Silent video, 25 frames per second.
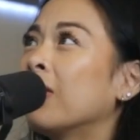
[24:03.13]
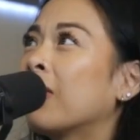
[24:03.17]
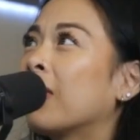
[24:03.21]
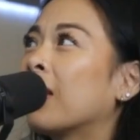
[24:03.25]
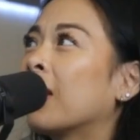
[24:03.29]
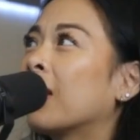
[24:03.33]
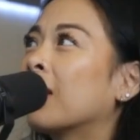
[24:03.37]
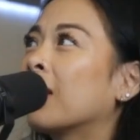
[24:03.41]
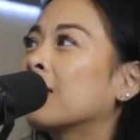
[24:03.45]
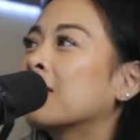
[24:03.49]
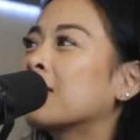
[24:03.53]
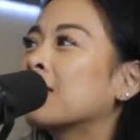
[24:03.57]

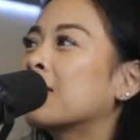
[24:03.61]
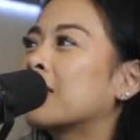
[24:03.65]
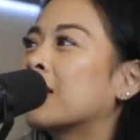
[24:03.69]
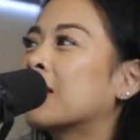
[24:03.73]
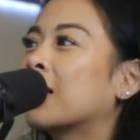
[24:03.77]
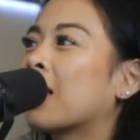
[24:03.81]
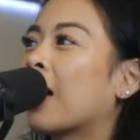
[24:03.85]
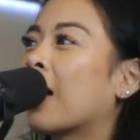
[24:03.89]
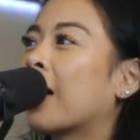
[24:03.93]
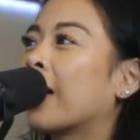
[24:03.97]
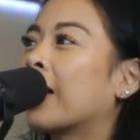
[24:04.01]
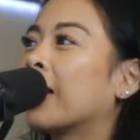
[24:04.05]
things
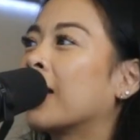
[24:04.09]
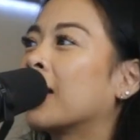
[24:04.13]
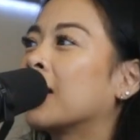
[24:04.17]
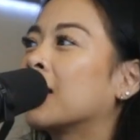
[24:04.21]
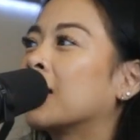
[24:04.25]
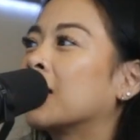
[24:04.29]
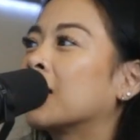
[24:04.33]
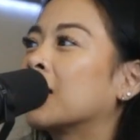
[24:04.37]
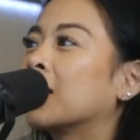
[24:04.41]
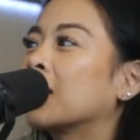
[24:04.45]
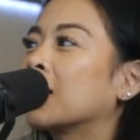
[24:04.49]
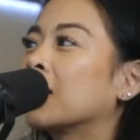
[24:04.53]
like,
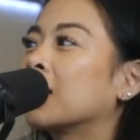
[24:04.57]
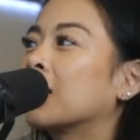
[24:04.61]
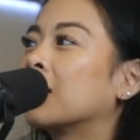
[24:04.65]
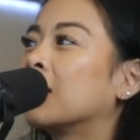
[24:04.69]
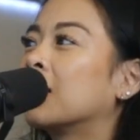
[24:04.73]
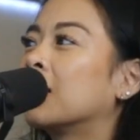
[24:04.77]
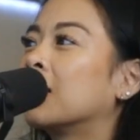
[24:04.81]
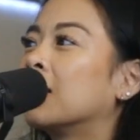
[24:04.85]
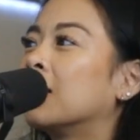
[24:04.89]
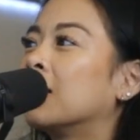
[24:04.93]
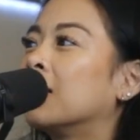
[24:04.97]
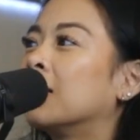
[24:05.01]

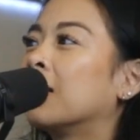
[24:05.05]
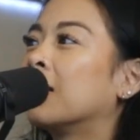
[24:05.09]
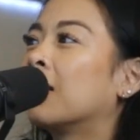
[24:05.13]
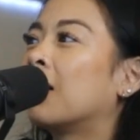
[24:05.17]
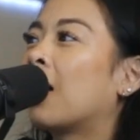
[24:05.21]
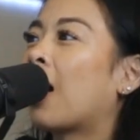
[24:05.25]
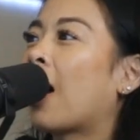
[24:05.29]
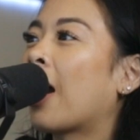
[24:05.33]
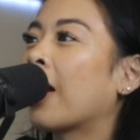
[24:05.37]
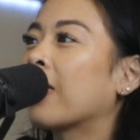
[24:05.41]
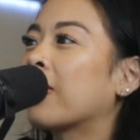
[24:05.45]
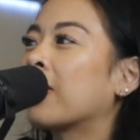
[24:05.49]

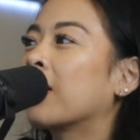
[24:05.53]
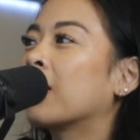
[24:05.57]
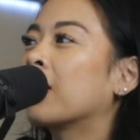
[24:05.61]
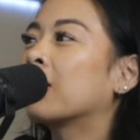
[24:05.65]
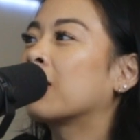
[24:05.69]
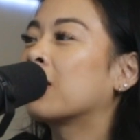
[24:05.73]
I think